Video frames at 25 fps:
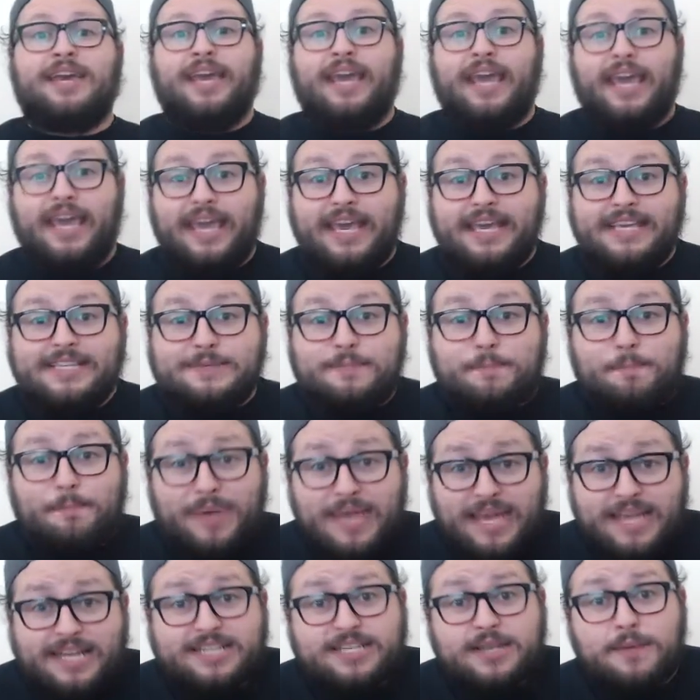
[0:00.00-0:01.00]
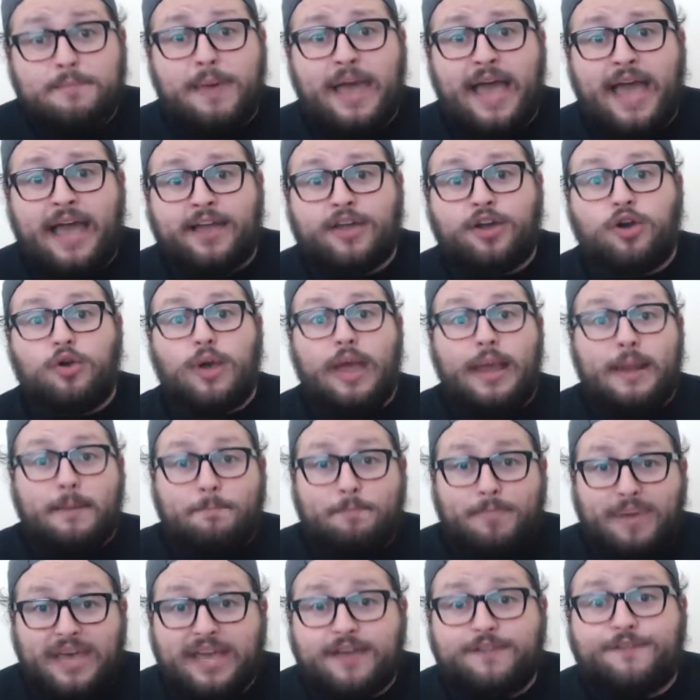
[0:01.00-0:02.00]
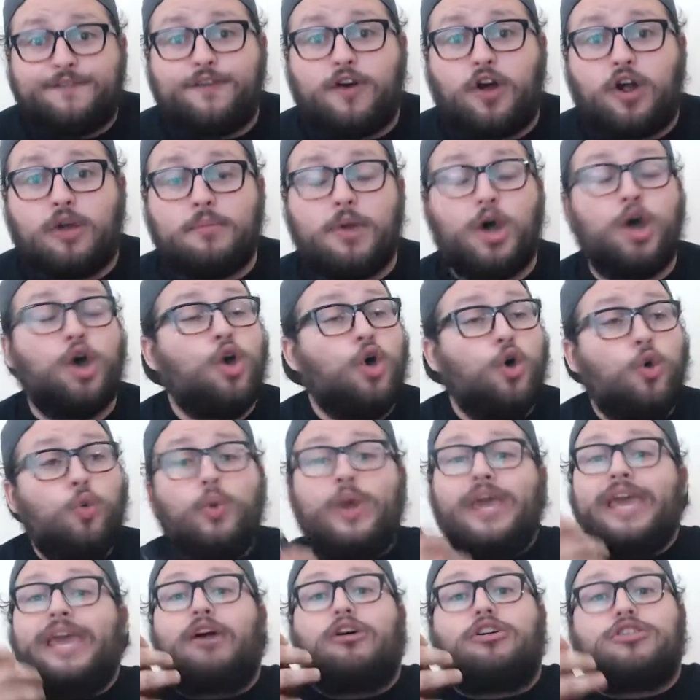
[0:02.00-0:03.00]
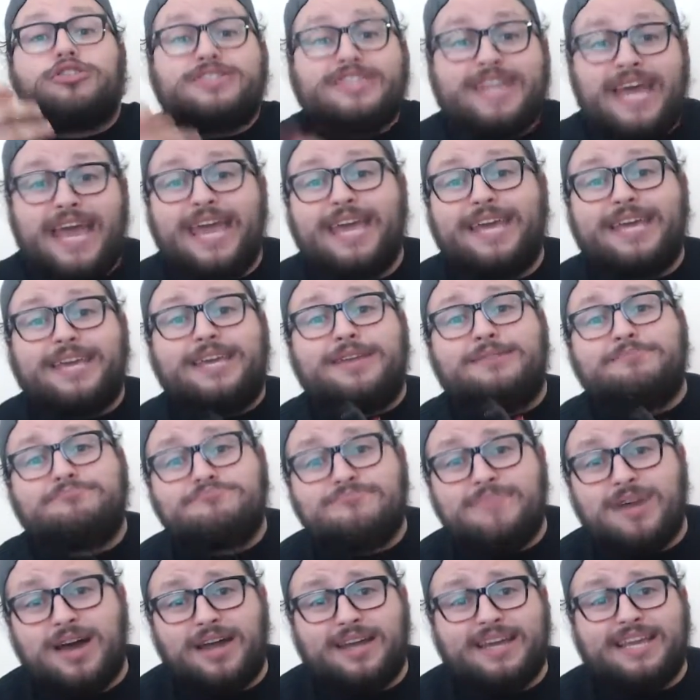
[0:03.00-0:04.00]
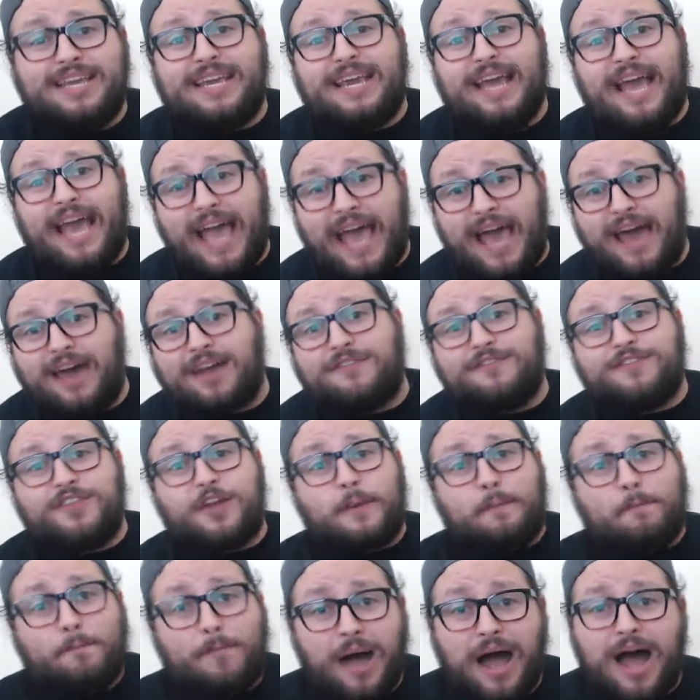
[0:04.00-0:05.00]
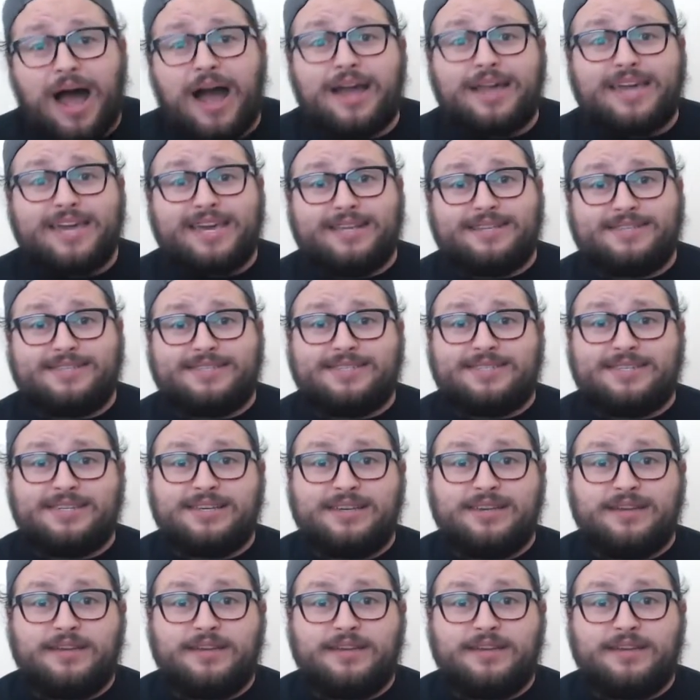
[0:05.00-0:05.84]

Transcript: is big tobacco and big pharma. We are taking money out of their pockets.